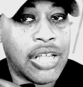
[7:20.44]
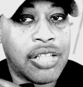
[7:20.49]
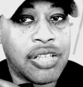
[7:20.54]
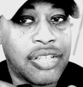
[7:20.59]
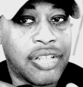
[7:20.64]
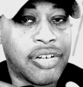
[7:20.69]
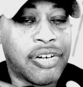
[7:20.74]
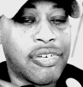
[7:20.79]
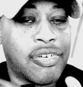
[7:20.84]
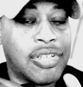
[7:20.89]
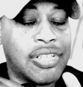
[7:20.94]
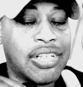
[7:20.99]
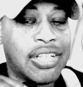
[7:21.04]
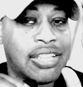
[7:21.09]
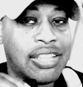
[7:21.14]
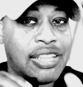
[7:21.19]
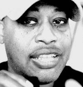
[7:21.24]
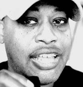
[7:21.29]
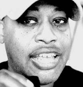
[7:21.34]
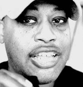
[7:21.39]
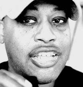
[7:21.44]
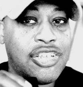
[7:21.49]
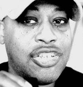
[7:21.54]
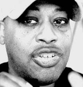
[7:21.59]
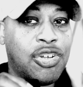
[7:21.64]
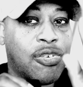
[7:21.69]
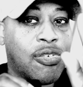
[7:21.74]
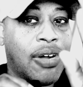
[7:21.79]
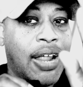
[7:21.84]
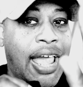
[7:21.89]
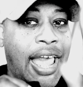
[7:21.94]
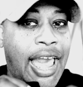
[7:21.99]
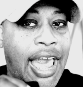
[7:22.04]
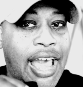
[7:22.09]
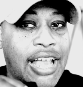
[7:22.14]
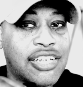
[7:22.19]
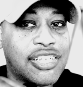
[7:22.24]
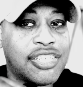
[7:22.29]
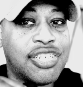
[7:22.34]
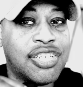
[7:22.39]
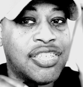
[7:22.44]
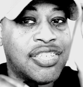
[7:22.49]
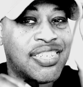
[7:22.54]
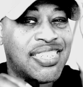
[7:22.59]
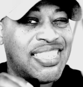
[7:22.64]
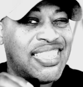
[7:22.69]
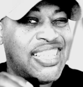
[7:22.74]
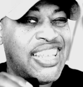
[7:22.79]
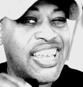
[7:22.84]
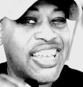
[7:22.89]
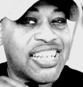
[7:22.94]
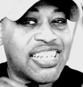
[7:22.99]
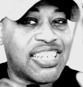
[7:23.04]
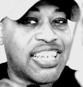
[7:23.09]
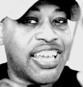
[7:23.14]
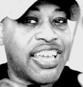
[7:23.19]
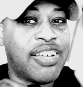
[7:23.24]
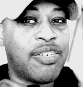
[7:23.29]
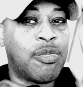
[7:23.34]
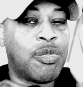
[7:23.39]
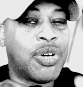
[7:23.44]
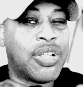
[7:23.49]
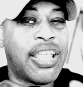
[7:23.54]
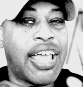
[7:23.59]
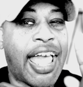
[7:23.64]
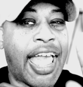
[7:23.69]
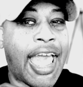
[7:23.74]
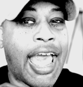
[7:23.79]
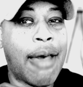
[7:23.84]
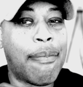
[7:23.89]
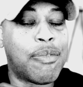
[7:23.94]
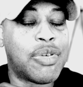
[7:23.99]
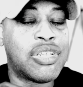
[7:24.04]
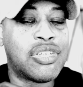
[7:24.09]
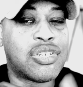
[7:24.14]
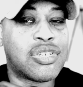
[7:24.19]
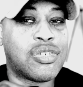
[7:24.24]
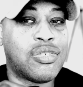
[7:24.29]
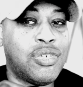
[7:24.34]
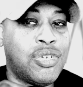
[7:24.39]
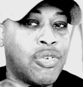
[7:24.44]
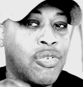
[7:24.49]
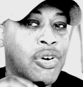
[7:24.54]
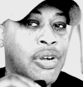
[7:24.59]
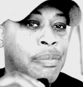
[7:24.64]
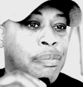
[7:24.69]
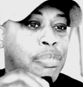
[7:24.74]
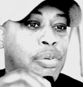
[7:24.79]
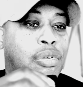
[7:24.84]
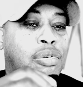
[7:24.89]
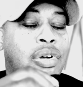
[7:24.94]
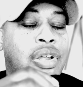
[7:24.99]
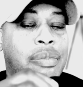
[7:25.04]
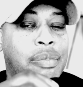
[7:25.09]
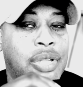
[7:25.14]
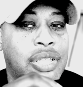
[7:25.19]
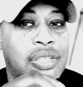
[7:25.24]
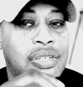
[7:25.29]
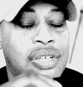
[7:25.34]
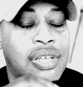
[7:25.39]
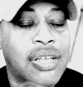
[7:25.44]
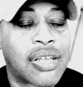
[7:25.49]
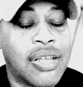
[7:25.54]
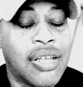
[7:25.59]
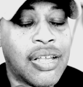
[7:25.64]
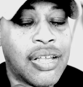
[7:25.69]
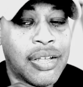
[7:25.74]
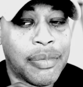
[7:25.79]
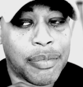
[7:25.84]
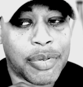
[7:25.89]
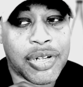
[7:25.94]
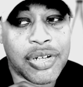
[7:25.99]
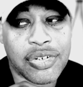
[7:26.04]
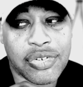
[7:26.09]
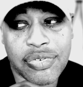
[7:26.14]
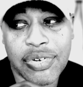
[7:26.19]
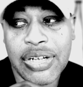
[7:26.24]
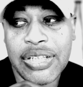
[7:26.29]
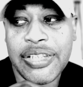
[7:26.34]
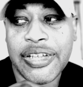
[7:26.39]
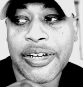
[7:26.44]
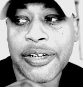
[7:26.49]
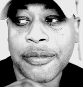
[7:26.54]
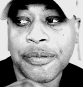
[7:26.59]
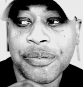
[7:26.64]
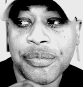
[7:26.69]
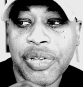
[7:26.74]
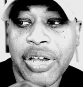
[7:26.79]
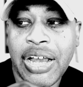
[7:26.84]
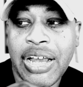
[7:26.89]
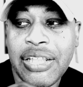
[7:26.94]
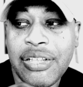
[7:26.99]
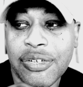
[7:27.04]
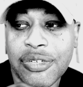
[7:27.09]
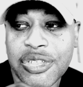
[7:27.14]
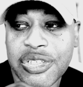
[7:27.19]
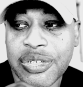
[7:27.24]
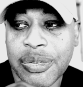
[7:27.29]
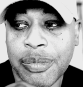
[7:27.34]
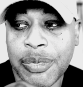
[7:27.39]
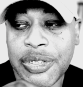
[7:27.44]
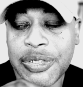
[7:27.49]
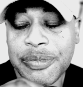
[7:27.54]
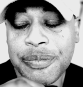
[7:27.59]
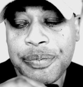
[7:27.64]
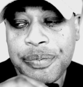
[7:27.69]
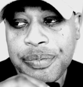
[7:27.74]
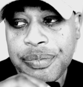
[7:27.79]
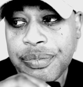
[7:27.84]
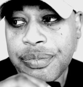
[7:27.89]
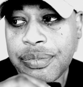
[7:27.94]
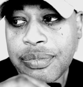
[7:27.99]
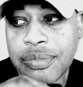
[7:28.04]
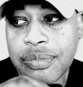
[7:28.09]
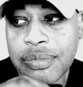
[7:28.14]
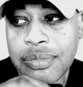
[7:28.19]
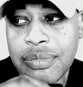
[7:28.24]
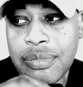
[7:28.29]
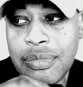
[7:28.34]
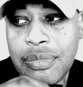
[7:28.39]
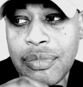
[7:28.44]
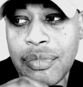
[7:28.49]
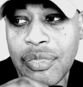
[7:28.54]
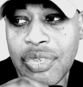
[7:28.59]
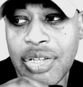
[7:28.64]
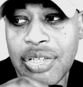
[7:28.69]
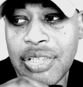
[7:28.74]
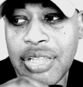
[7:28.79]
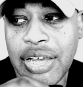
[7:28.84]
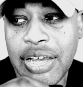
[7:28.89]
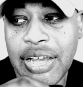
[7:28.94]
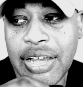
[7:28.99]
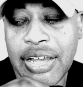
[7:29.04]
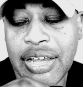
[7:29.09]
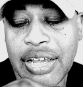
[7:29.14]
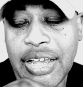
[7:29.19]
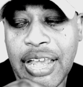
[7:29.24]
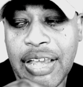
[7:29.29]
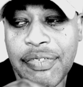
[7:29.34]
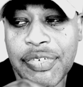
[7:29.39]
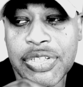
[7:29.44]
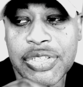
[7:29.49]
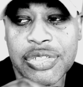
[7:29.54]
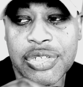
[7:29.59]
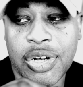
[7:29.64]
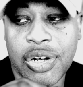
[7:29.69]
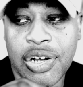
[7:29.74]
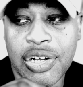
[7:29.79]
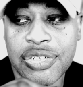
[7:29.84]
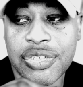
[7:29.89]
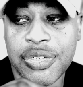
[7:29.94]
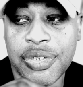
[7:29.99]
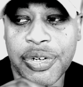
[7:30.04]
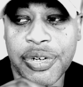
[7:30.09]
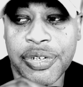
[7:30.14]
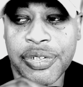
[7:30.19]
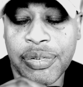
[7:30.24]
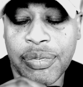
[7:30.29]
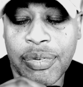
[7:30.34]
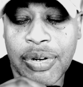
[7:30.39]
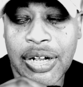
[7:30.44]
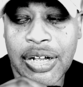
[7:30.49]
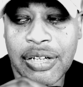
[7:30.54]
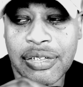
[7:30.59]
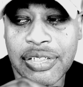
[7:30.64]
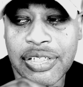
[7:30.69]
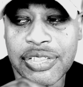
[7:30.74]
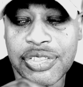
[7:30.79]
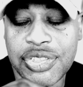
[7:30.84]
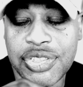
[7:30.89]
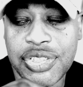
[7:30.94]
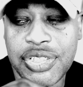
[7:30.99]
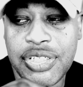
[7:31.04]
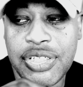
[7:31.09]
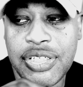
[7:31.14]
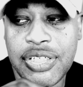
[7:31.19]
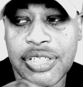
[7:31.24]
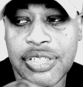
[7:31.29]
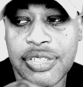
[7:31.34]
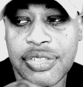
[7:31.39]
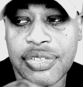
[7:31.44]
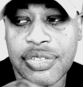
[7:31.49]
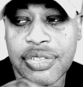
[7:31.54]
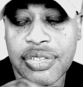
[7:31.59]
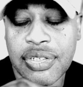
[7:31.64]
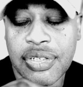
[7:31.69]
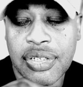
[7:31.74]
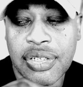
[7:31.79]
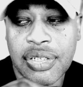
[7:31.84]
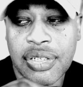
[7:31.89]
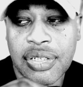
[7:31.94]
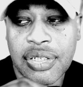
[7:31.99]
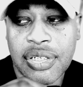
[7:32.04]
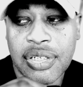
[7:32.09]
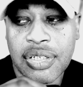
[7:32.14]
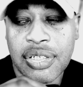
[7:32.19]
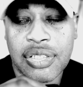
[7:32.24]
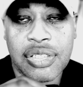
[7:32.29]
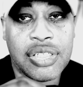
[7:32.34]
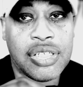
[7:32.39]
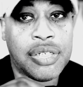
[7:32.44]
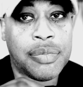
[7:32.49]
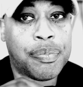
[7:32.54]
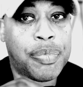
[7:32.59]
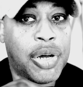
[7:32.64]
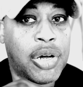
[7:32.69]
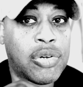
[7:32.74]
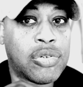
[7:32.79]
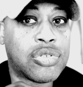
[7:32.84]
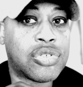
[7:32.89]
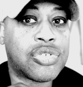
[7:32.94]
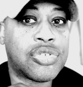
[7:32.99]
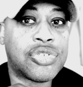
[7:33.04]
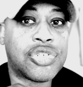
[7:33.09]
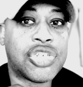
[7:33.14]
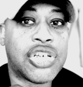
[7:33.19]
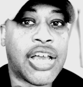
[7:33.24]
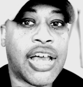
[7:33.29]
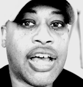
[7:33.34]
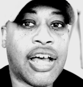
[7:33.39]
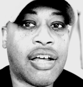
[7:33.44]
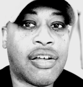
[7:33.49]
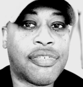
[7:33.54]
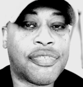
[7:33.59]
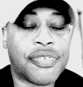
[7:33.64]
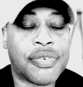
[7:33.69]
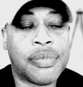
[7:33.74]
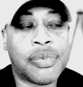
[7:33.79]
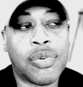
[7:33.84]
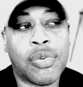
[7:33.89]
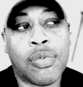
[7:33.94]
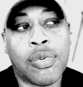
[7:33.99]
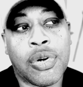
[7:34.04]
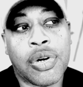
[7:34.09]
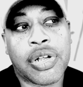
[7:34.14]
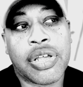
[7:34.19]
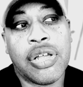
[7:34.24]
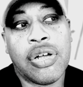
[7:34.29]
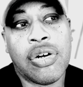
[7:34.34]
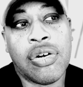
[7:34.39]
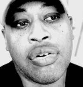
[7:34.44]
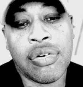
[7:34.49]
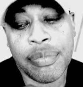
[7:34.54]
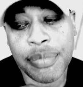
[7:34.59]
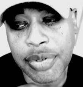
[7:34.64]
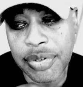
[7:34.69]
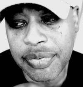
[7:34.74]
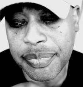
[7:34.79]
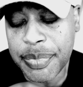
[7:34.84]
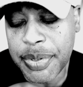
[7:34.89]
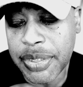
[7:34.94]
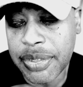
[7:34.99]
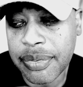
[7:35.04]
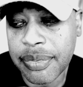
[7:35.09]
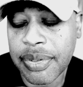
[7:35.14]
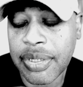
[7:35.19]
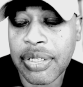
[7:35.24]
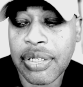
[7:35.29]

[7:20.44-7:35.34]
They're going to let your actions dictate what happens to your employment. Because right now, I know someone now, I haven't talked to her in a while, and she is the poster child from the work at home movement.